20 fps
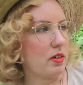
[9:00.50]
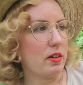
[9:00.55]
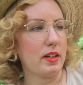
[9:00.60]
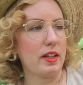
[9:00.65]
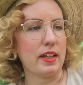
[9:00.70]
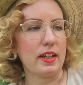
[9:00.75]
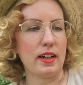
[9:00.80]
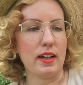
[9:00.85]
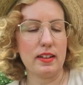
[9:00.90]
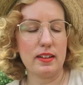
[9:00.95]

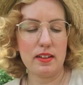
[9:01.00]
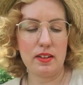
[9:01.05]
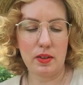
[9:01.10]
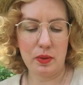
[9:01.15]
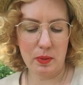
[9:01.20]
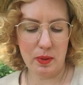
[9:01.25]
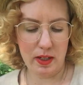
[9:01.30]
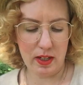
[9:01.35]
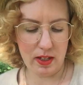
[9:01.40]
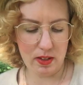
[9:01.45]
already cut this
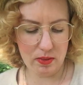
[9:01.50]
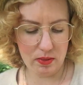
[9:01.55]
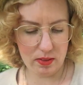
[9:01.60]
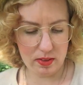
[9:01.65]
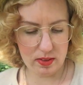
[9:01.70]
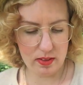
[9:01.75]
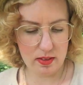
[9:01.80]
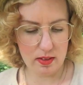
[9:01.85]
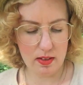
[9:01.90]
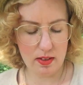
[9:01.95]
one out.
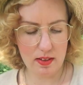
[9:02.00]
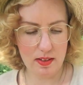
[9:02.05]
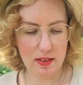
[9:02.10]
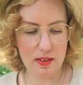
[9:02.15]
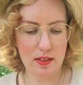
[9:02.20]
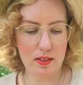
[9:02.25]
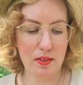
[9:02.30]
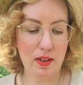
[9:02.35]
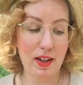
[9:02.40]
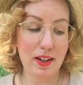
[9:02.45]

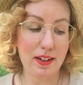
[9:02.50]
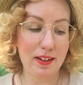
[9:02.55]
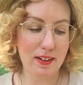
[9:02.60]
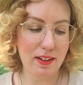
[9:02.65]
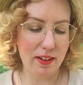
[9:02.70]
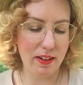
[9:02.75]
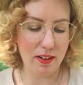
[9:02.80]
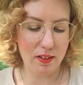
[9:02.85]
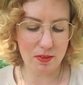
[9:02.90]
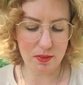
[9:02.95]
I've had it
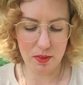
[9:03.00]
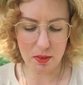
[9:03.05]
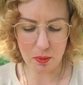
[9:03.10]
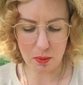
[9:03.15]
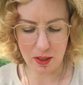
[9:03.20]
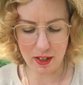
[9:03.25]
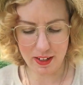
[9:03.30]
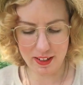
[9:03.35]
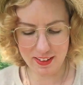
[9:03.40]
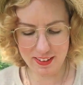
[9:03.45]
cut out for a
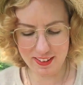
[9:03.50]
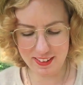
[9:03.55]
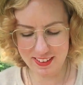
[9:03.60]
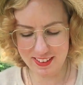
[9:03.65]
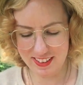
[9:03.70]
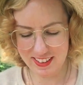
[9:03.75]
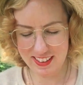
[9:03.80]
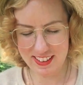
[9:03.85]
while.